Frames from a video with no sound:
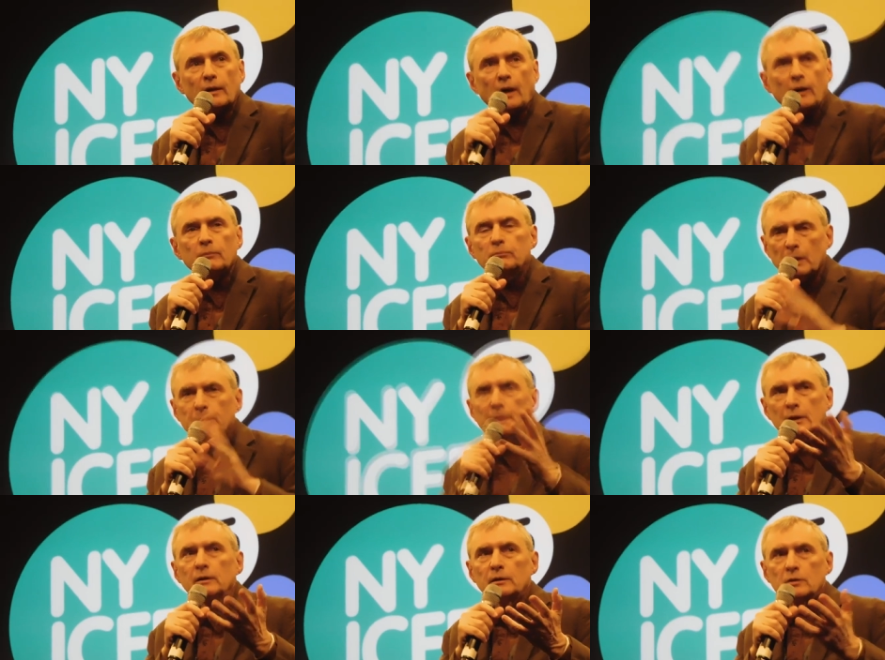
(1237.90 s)
and
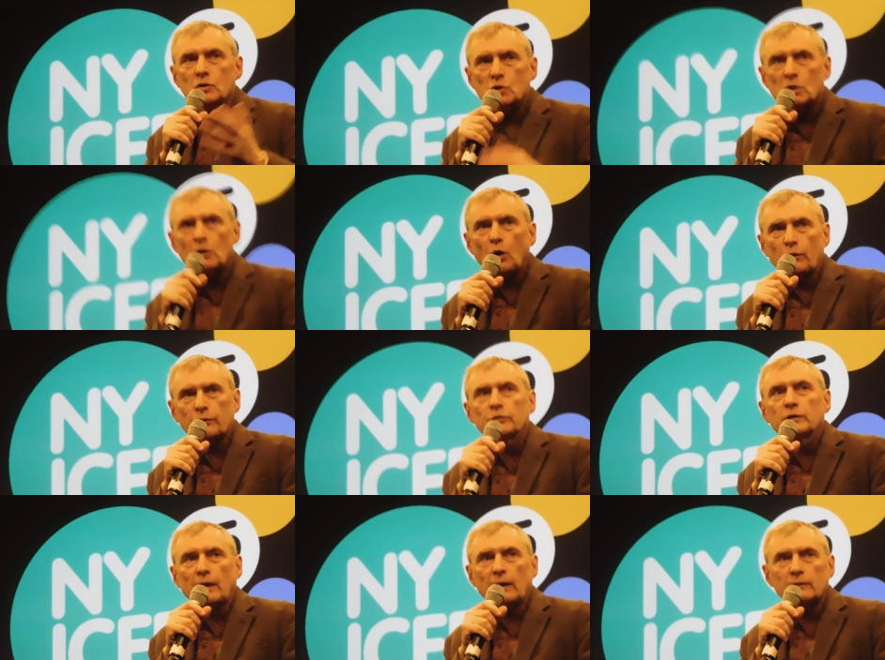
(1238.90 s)
maybe she
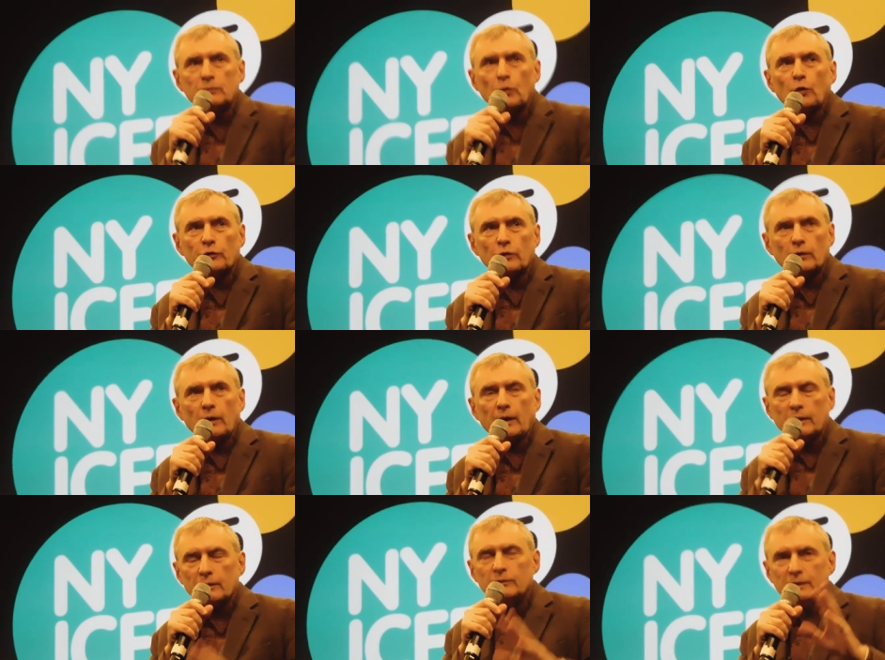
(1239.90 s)
loved that person.
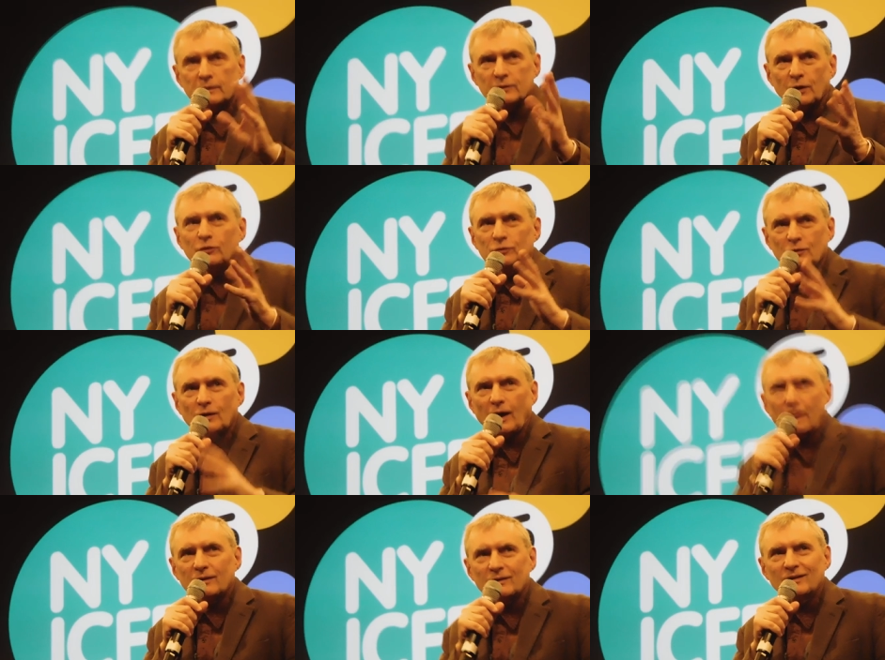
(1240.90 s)
it's not.
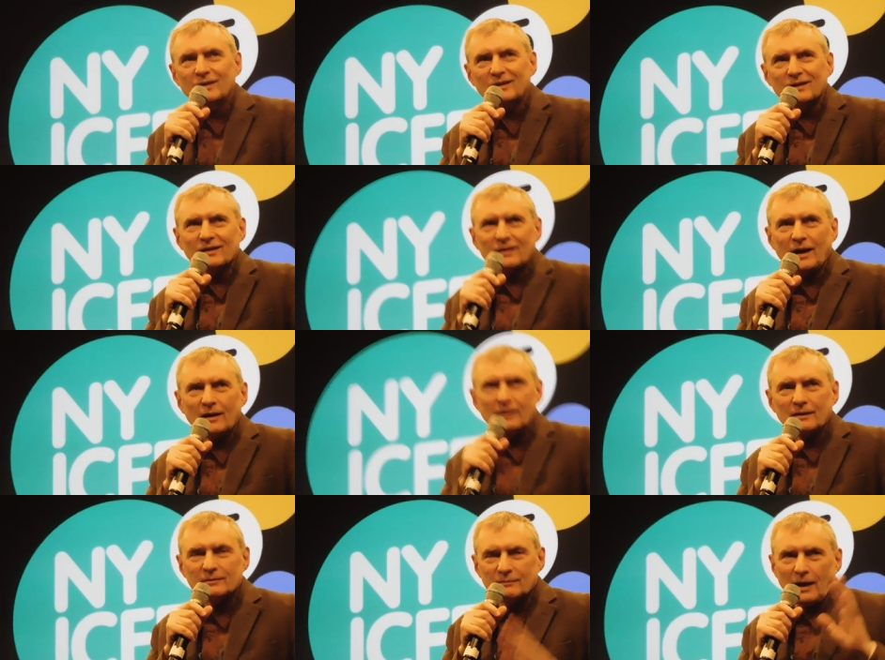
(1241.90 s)
I,
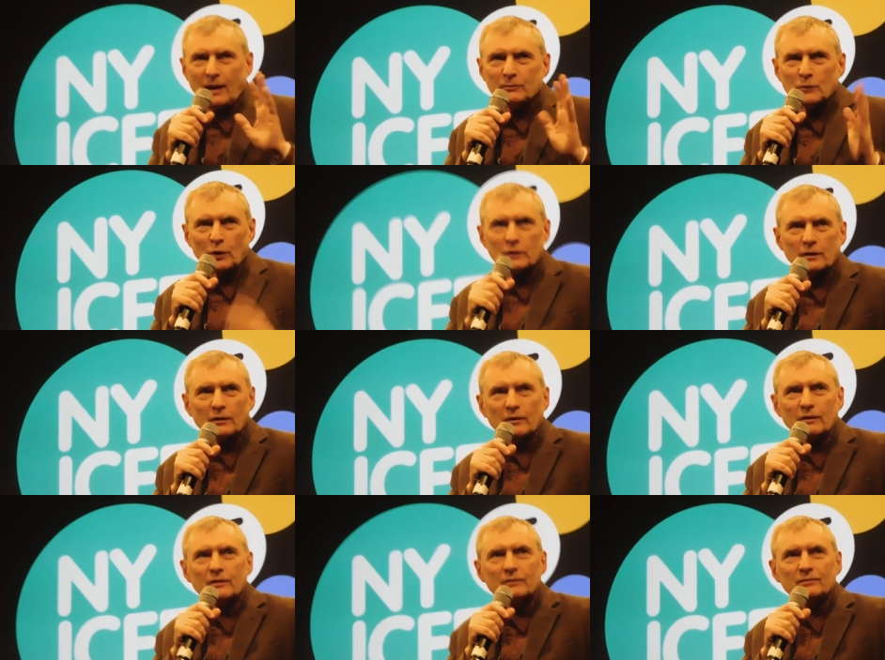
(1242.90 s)
am um, not
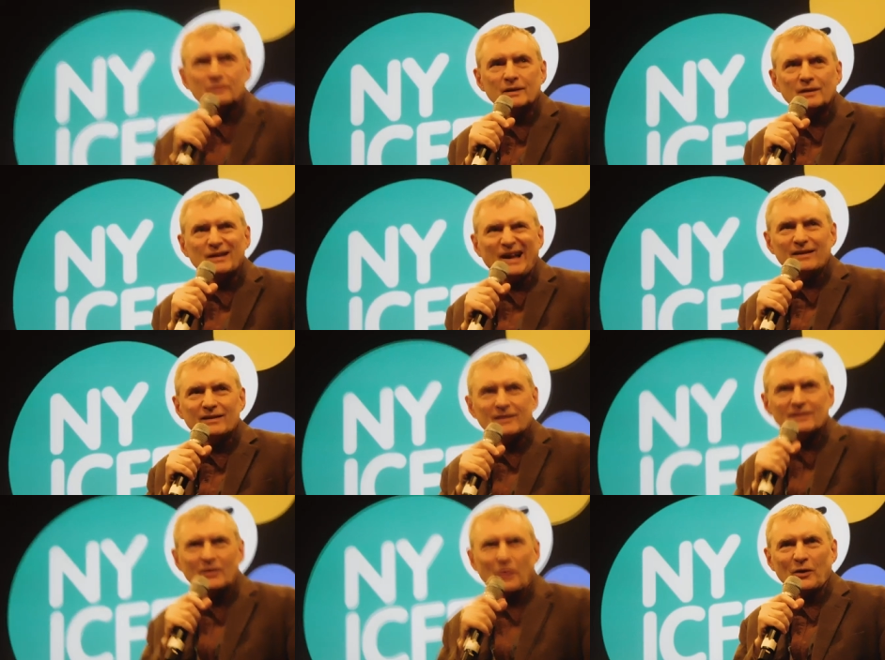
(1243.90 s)
uh,
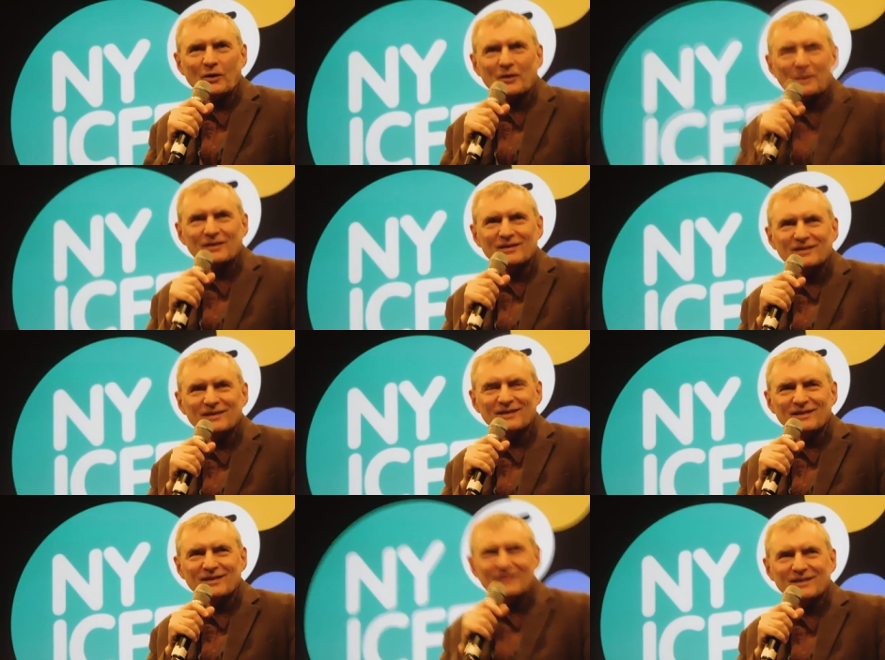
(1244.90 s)
in our
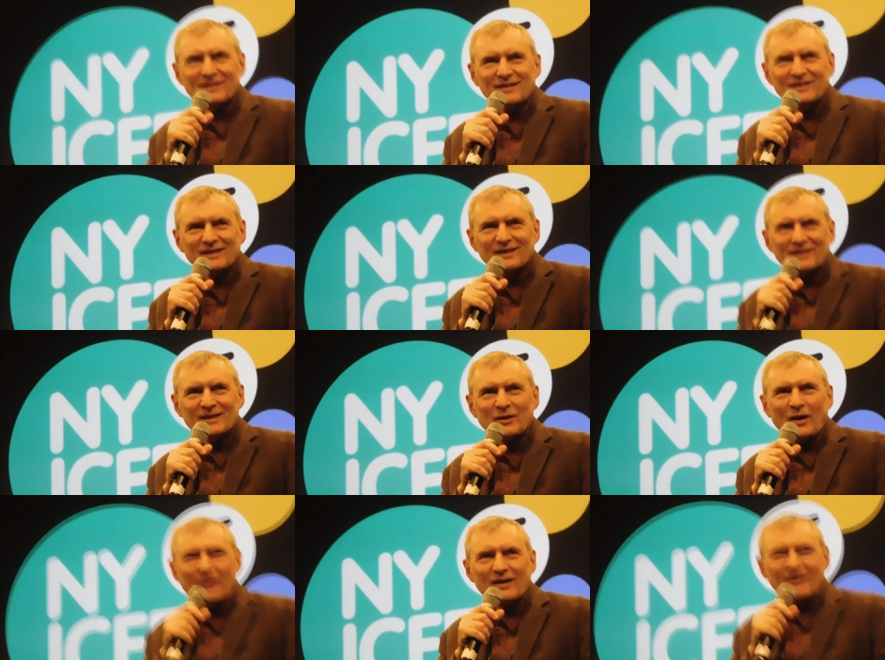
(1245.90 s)
in
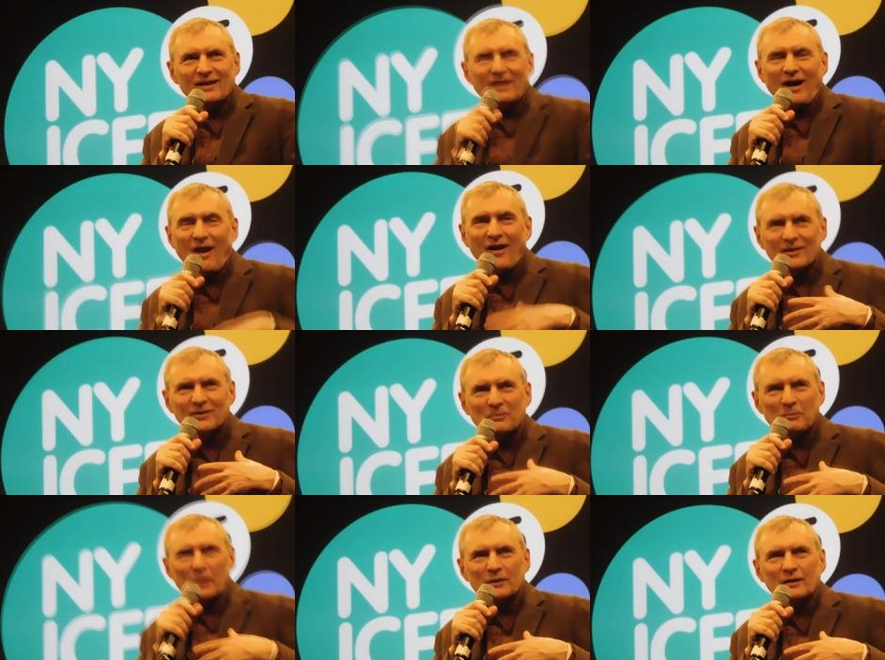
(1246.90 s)
our uh, heart,
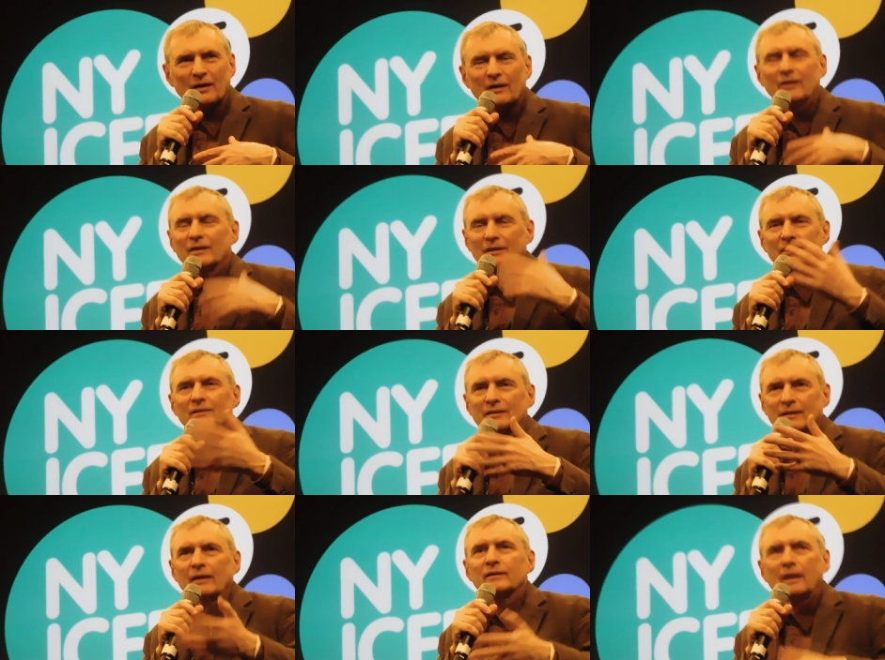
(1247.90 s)
but uh, it
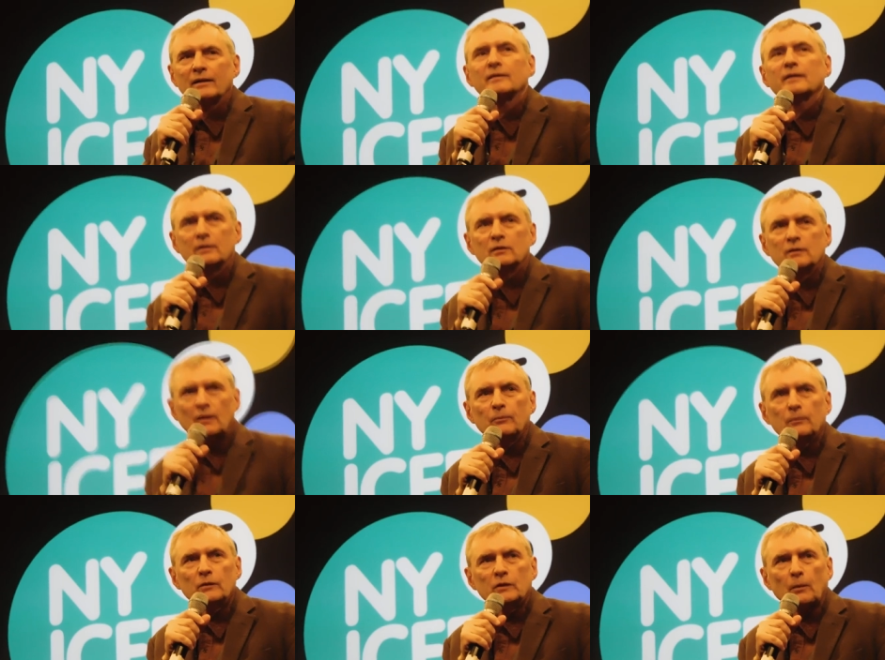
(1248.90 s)
said that it's
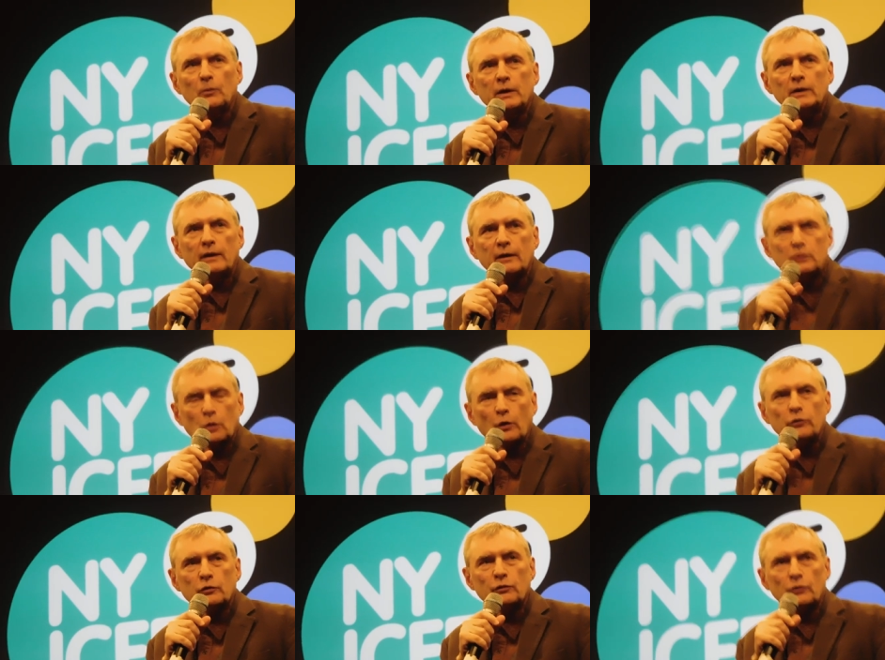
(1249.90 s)
some somebody that
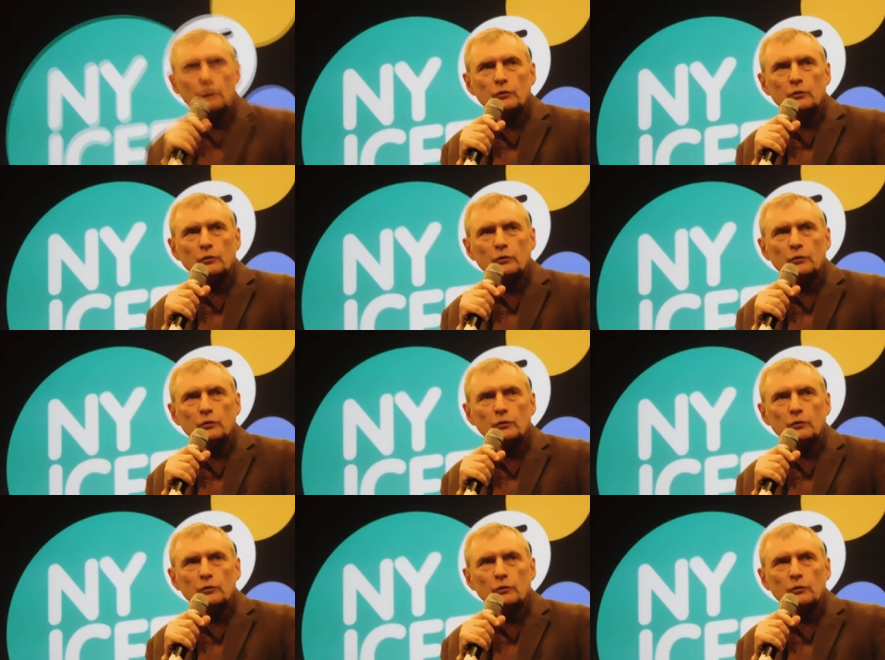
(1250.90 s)
comes